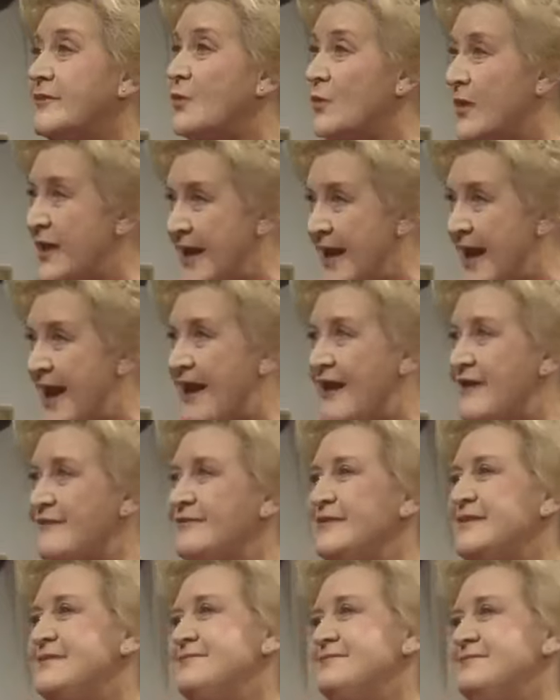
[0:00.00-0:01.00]
We
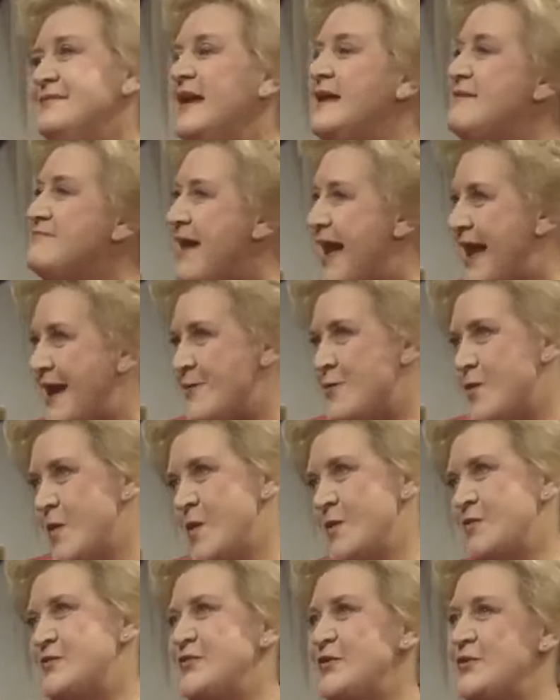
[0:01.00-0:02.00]
have, in my
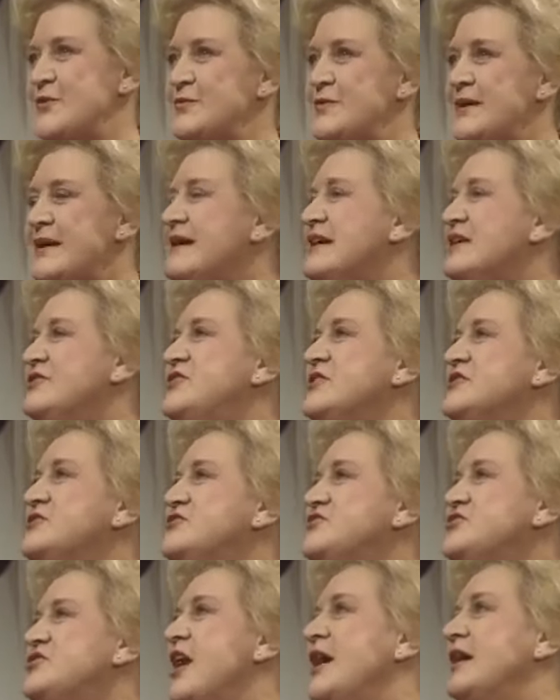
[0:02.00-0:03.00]
wardrobe.
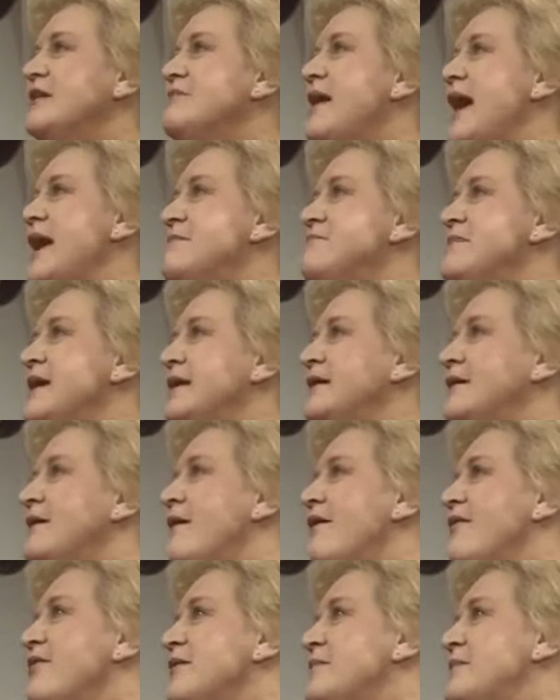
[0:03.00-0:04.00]
Just check my mink
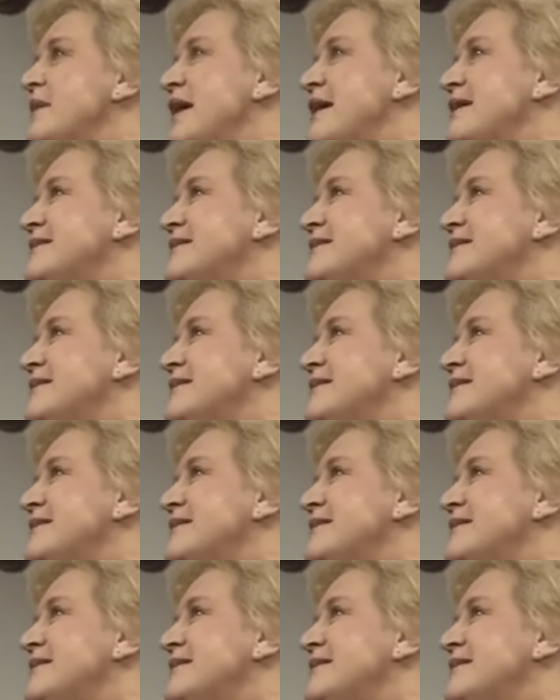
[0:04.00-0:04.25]
on the bed.